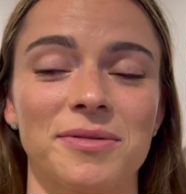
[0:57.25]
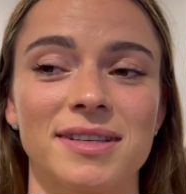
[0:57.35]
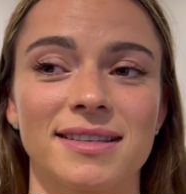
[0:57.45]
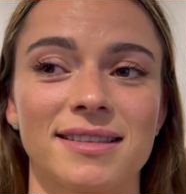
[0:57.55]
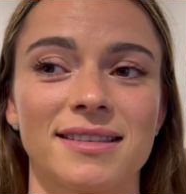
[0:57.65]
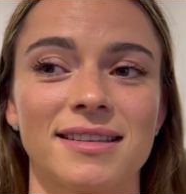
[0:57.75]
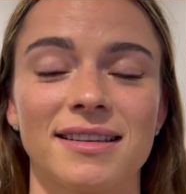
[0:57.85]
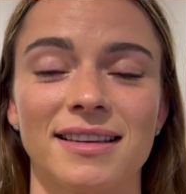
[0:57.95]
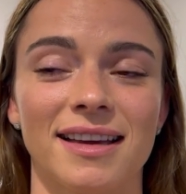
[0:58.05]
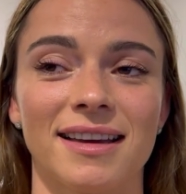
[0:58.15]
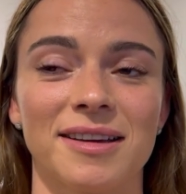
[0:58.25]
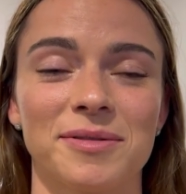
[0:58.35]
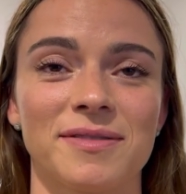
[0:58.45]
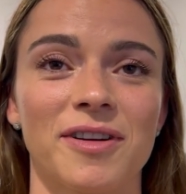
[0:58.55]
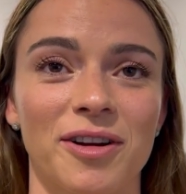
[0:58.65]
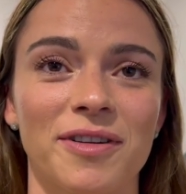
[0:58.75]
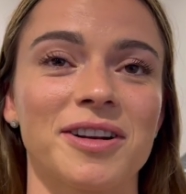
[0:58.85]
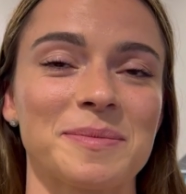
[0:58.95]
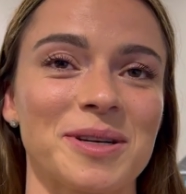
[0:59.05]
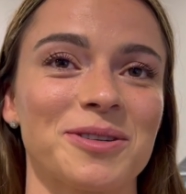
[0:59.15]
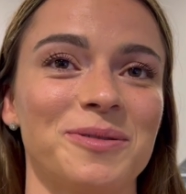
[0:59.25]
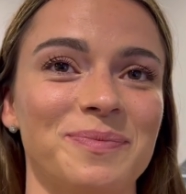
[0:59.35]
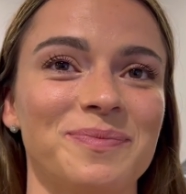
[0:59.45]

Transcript: It was very, very special.